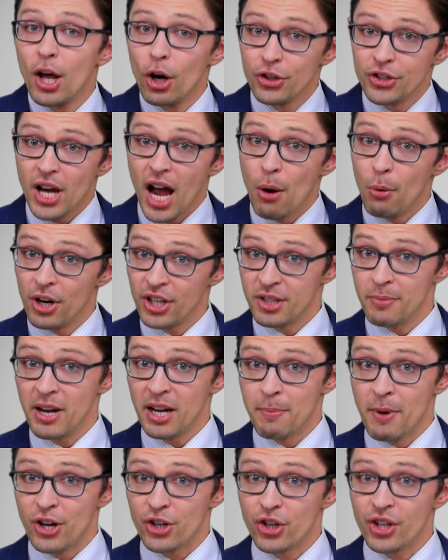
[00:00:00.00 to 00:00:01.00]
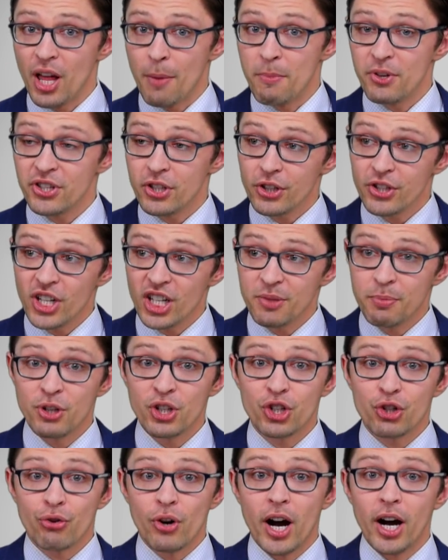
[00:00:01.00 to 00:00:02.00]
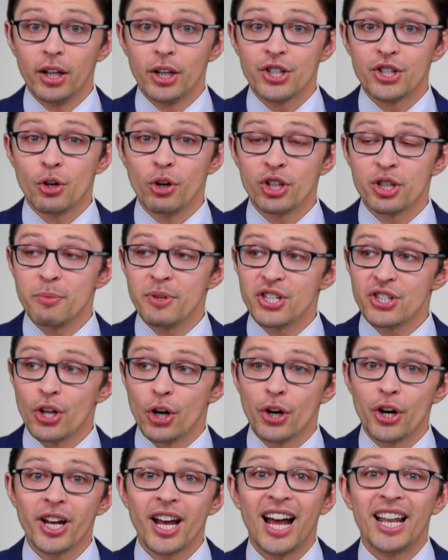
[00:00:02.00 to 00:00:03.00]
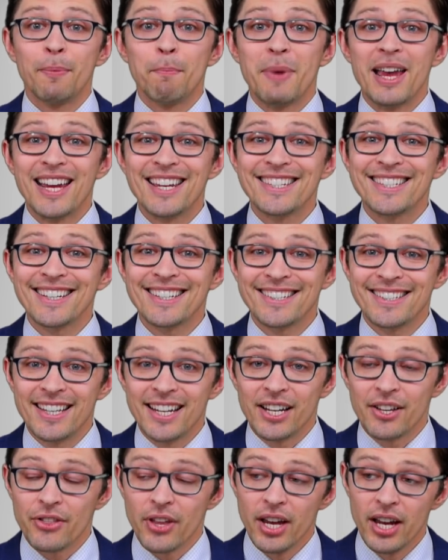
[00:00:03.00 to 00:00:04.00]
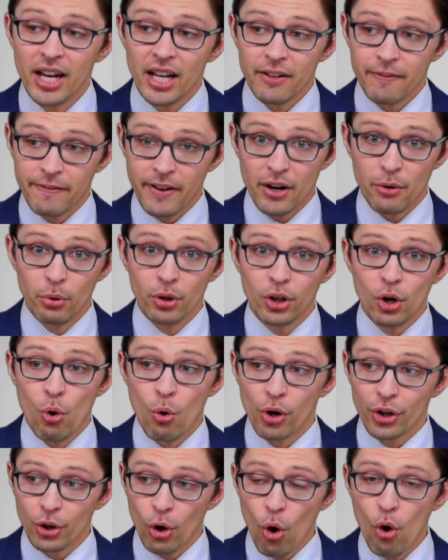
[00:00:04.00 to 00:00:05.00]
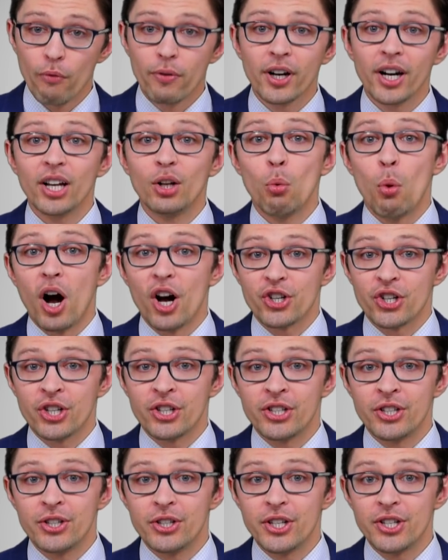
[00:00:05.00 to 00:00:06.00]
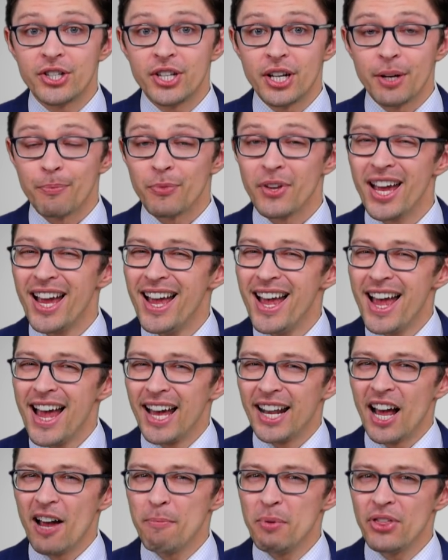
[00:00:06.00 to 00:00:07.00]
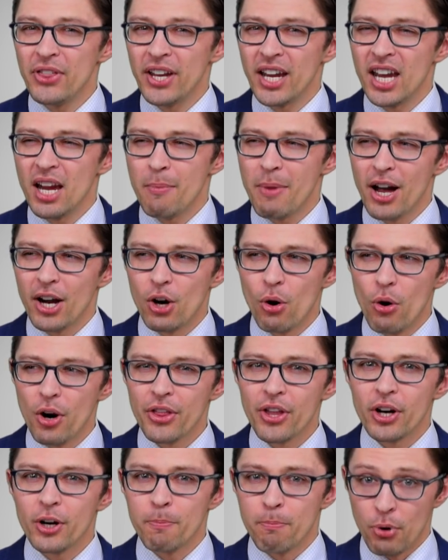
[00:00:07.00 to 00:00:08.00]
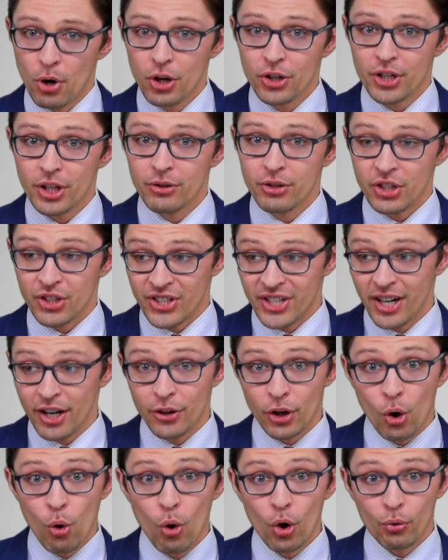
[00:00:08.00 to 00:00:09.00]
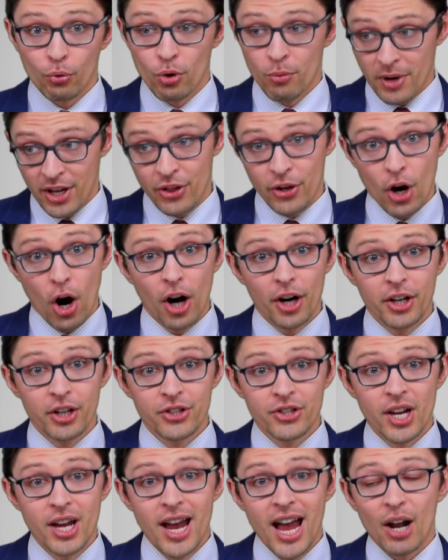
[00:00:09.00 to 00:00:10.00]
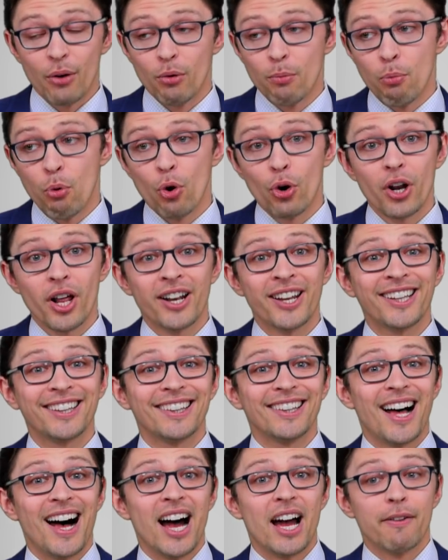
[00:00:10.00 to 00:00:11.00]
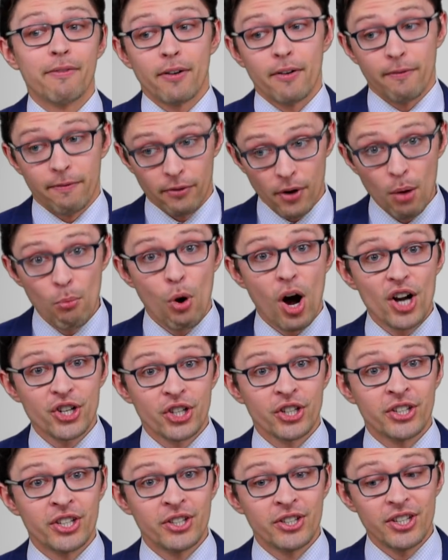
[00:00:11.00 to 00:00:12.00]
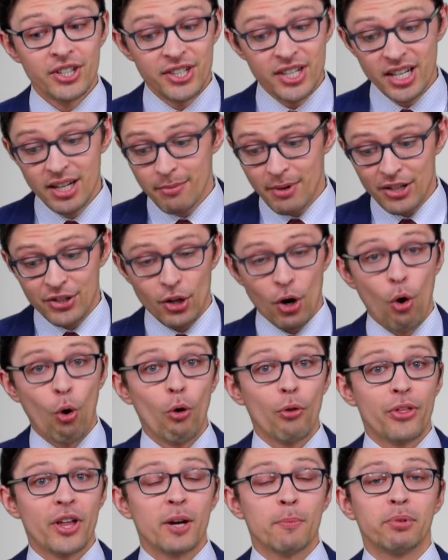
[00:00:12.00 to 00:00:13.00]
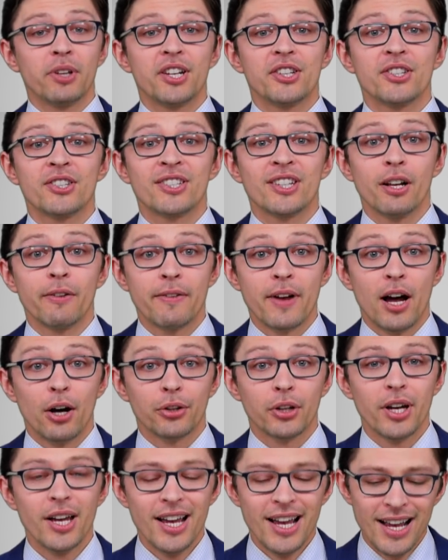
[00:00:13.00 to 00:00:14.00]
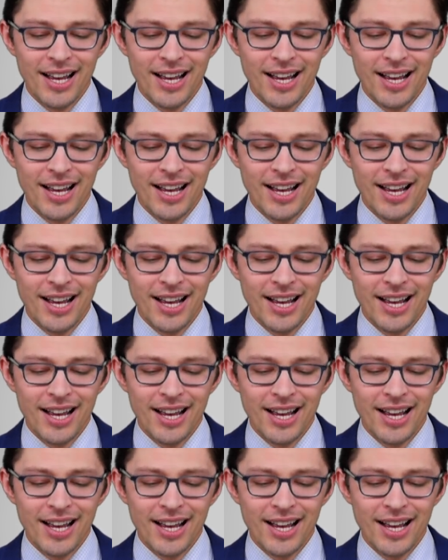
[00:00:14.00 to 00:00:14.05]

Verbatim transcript: And also, I wanted to make mention that Mr. Sussman's trial is going to be starting on May 16th in federal court over in Washington, D.C. And I've been thinking about going there in person to sit in the courtroom in the the audience and report on it live from Washington, D.C. as the whole thing plays itself out.